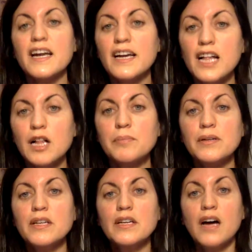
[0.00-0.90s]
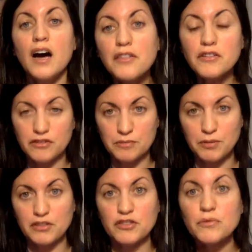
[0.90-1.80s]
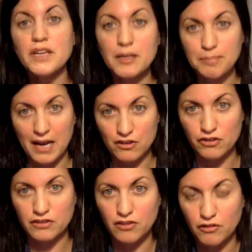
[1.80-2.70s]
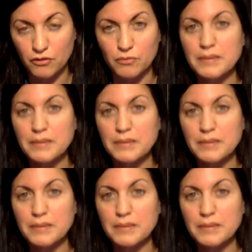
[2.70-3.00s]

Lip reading: I help others pursue their passions through,